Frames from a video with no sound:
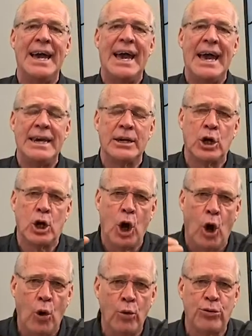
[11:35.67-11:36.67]
and
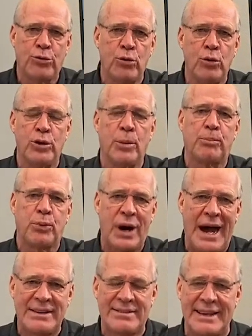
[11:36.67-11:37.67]
go through the
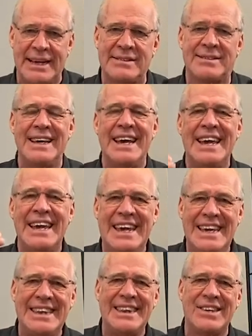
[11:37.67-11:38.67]
process
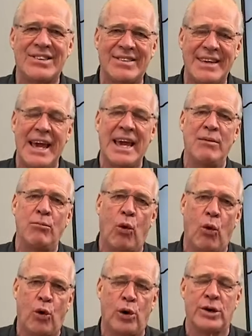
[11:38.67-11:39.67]
in the same
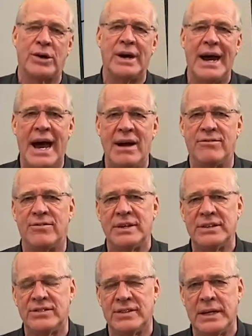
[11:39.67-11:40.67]
order
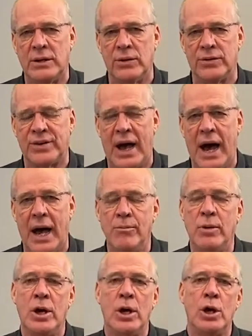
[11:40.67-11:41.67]
every single time,
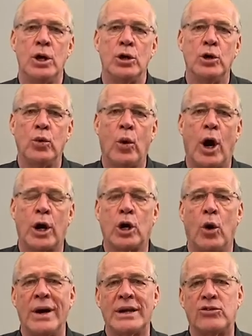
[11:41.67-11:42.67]
you are
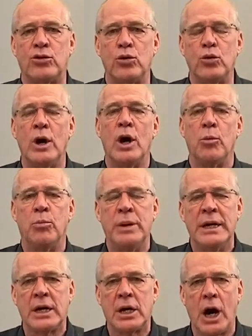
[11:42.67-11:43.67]
going to
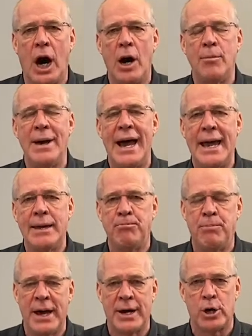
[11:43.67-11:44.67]
become a
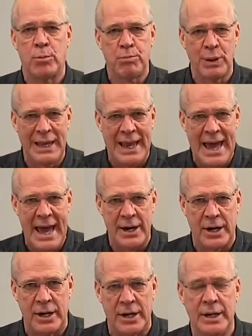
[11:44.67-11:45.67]
better
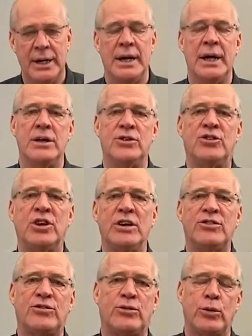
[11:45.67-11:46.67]
planner
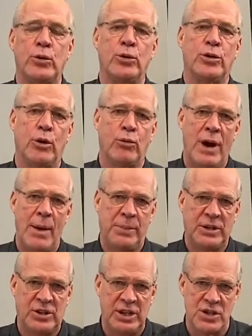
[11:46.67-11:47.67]
just through the
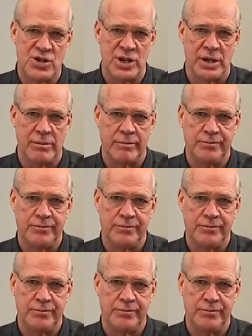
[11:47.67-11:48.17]
repetition.